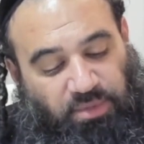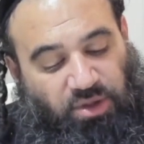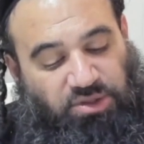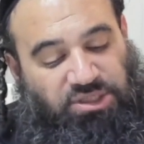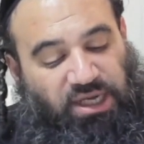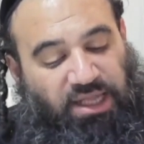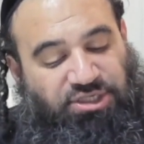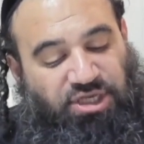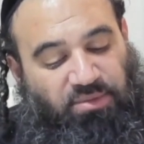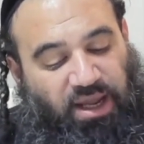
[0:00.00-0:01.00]
Because Yirat
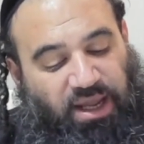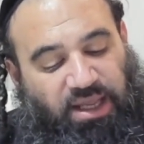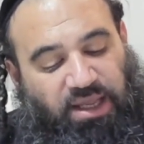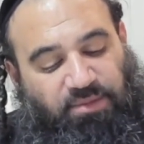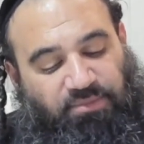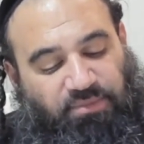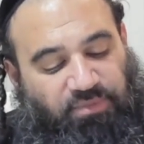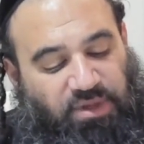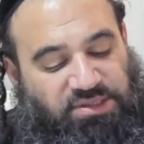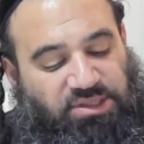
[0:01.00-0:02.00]
Shamayim
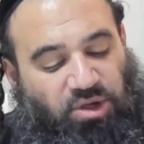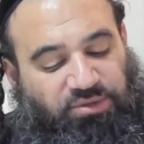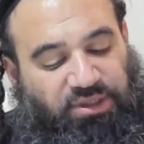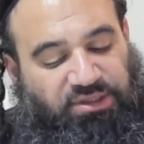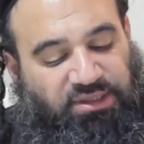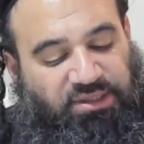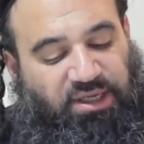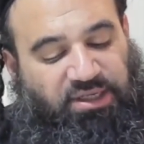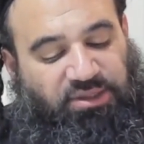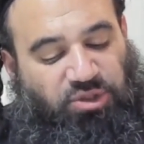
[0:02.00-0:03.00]
is the only thing
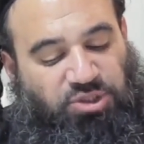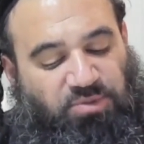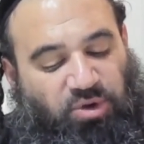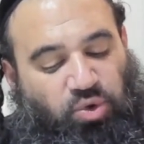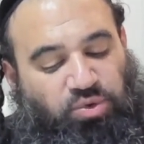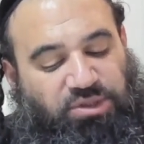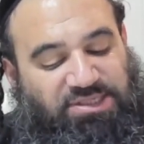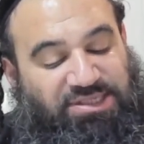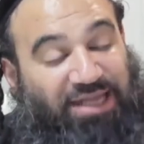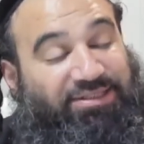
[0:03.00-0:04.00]
that HaKadosh Baruch Hu
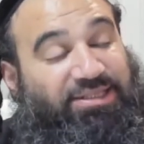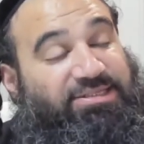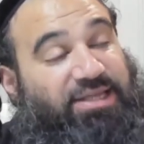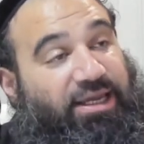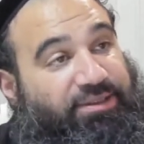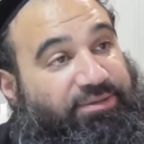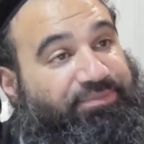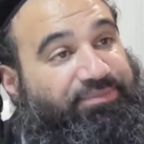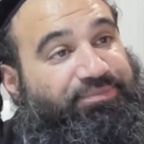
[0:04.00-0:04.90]
does not decide.